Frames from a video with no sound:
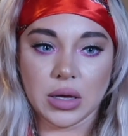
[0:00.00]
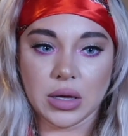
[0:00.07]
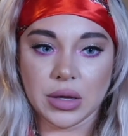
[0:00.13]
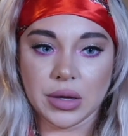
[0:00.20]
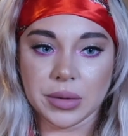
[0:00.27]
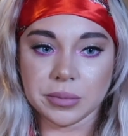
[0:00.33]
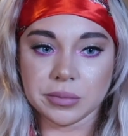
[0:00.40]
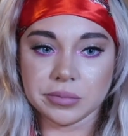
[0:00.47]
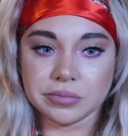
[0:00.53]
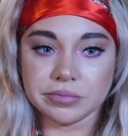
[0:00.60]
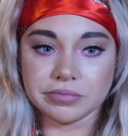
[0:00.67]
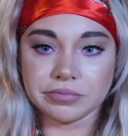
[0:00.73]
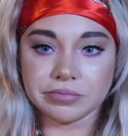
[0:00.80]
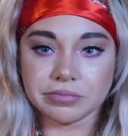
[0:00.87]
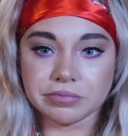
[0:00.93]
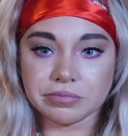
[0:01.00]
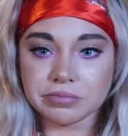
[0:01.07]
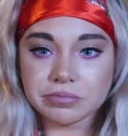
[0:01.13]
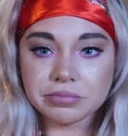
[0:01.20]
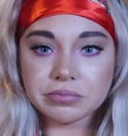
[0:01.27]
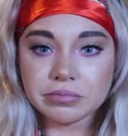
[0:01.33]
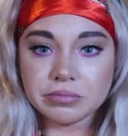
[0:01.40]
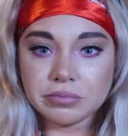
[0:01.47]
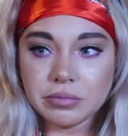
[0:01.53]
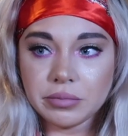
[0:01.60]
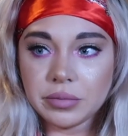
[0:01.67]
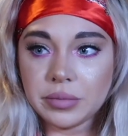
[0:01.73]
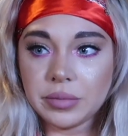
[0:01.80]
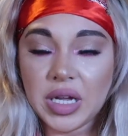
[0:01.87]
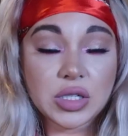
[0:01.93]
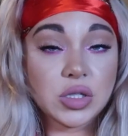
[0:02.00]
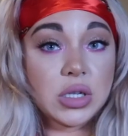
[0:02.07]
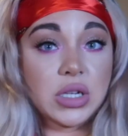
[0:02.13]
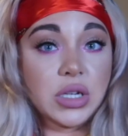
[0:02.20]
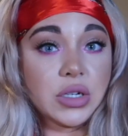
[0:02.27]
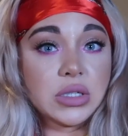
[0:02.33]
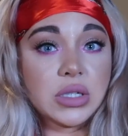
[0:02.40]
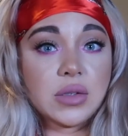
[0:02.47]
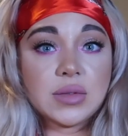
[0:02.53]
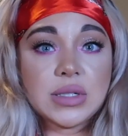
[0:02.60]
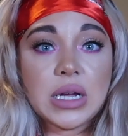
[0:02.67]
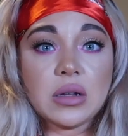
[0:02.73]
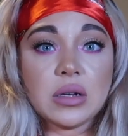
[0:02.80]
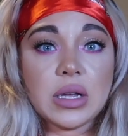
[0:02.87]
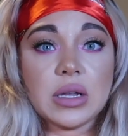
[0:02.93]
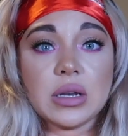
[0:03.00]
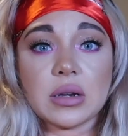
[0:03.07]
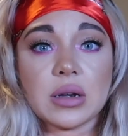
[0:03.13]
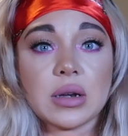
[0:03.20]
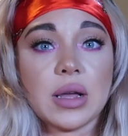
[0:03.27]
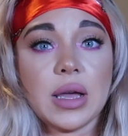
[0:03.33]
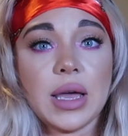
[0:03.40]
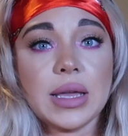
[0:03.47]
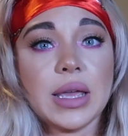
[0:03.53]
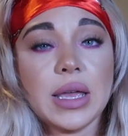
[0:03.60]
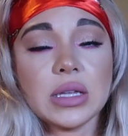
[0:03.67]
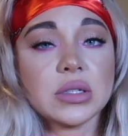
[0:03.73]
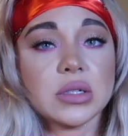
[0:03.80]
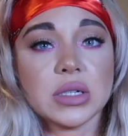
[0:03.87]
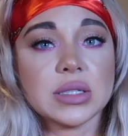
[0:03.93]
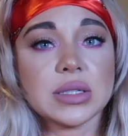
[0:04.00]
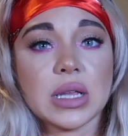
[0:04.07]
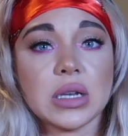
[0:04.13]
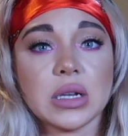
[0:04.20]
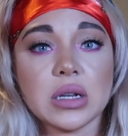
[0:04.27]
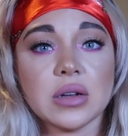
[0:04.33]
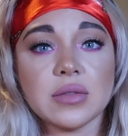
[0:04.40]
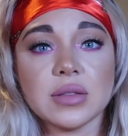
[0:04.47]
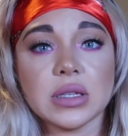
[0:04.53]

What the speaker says: by shutting yourself down. And I can't stress that enough.